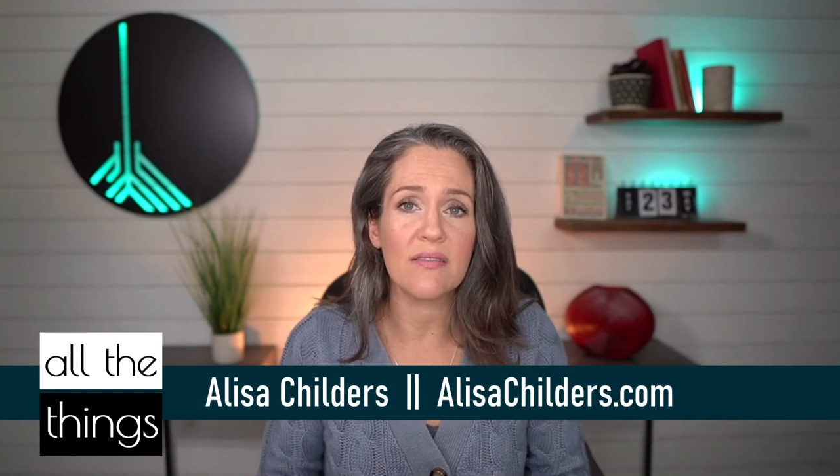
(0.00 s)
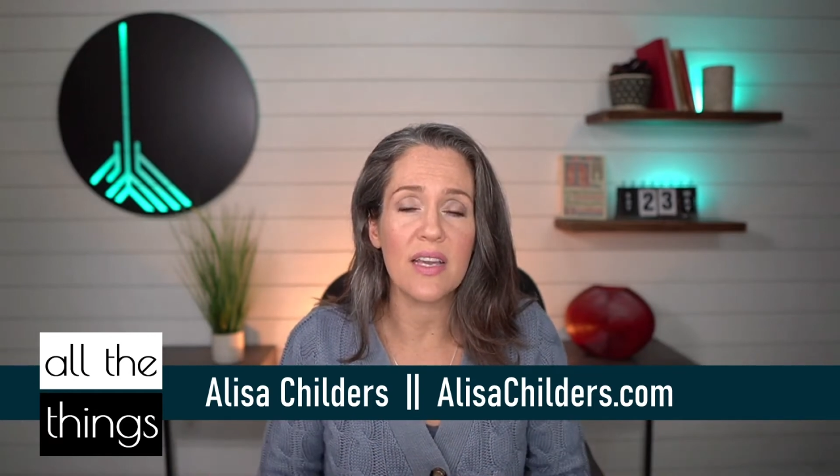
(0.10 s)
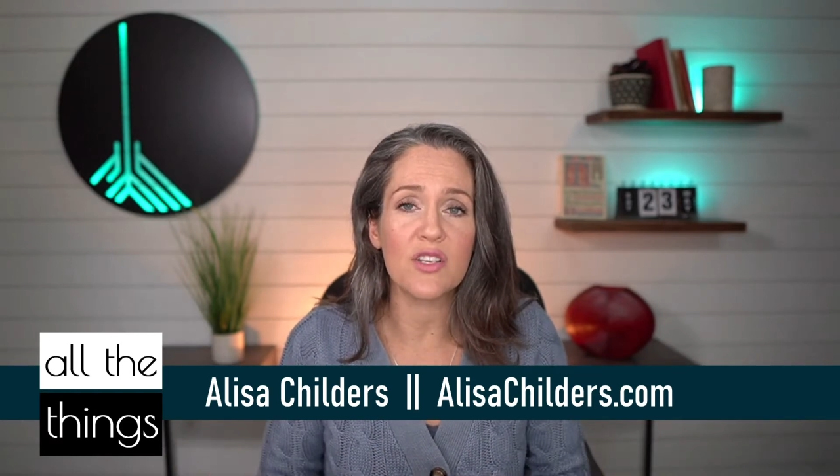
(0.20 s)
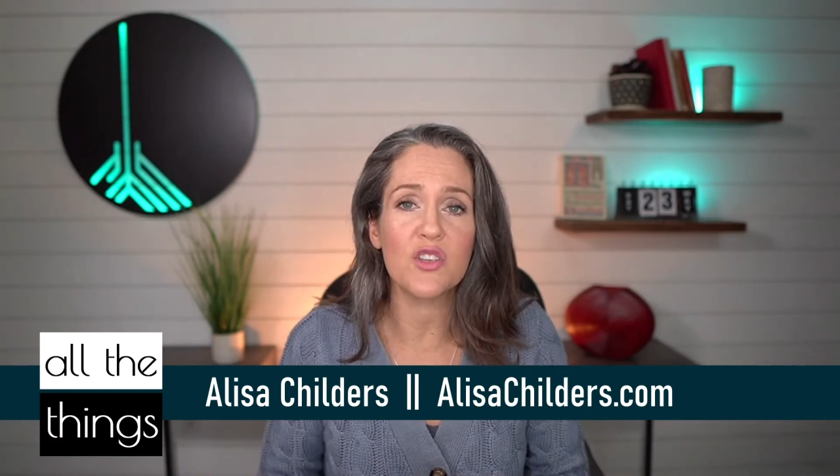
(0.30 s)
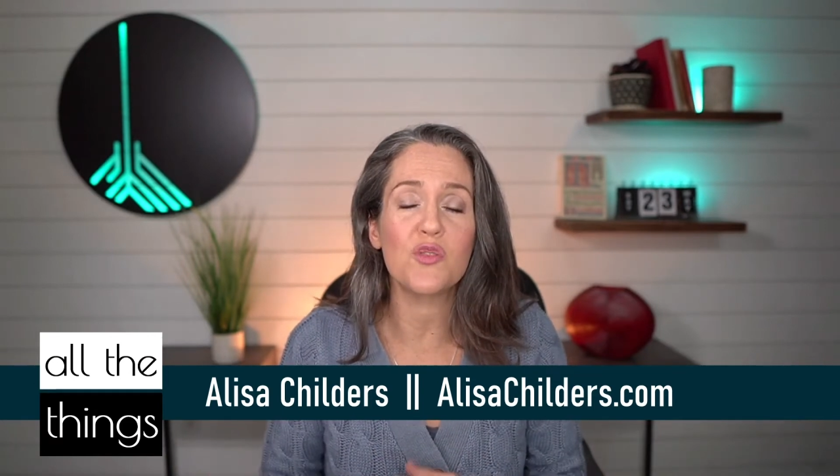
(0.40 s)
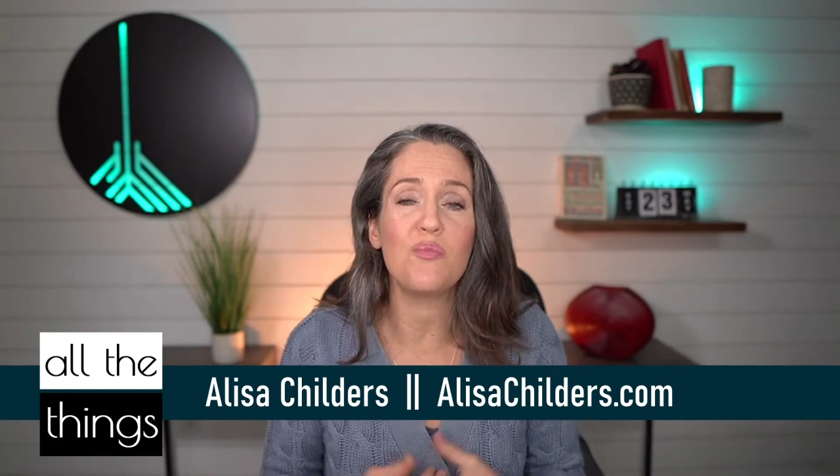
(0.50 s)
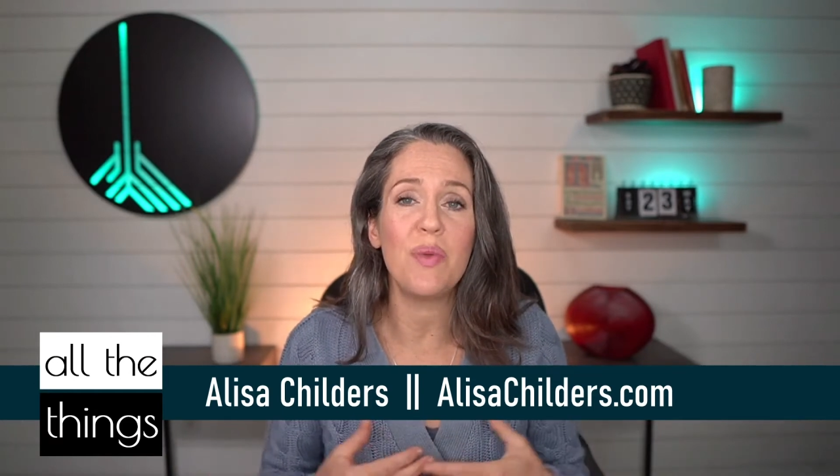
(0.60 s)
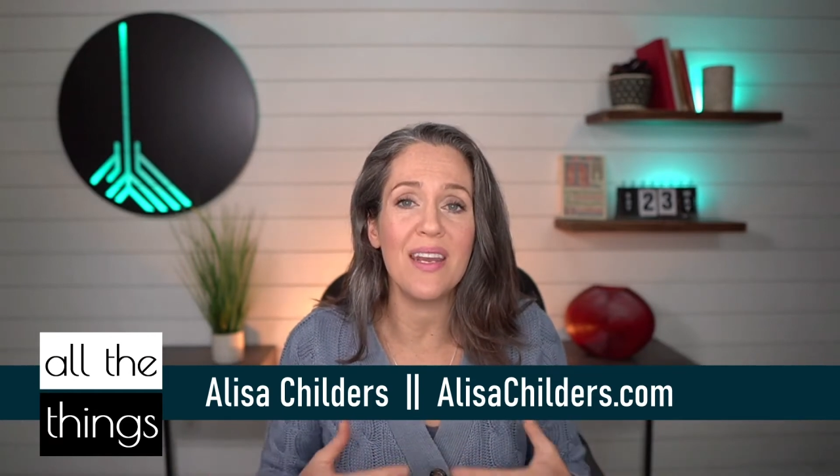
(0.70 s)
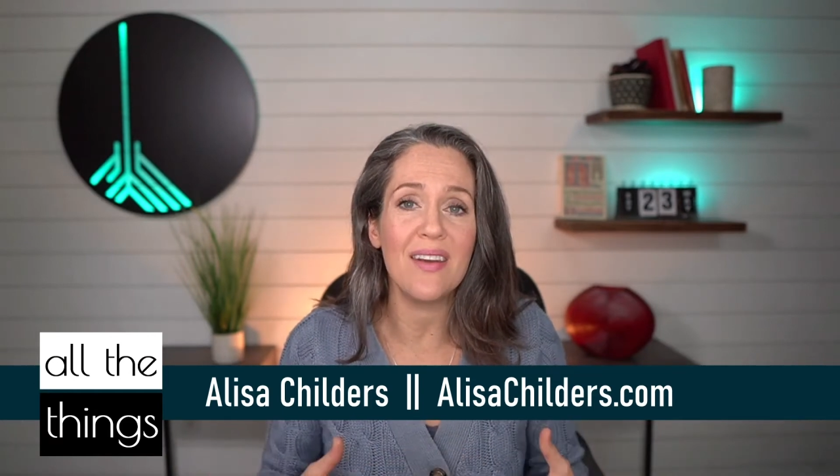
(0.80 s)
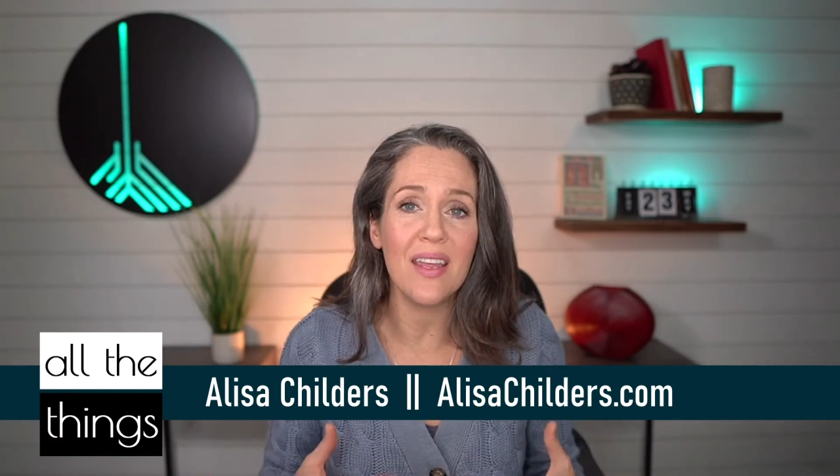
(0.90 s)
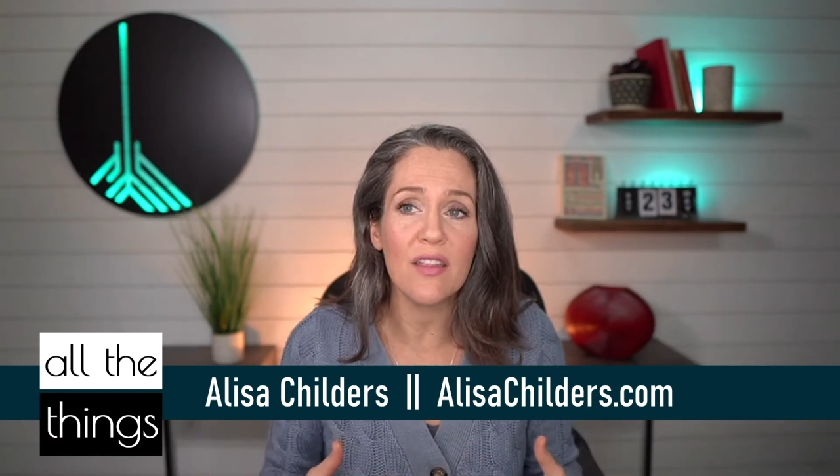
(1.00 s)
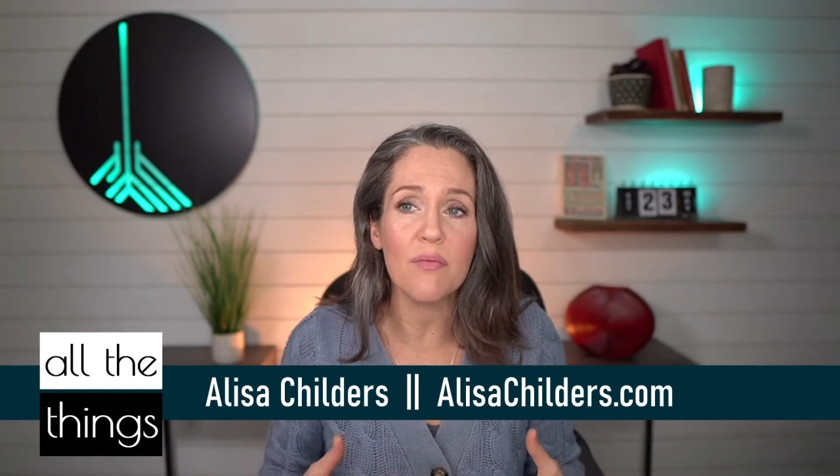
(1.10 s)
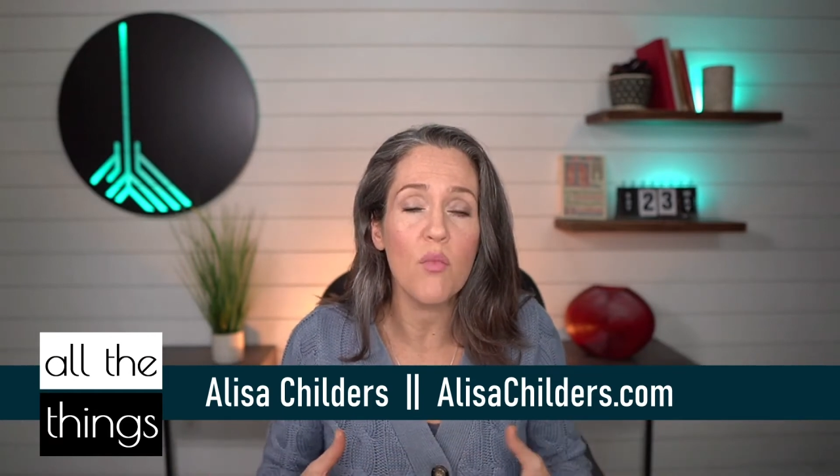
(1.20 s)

that's just beneath,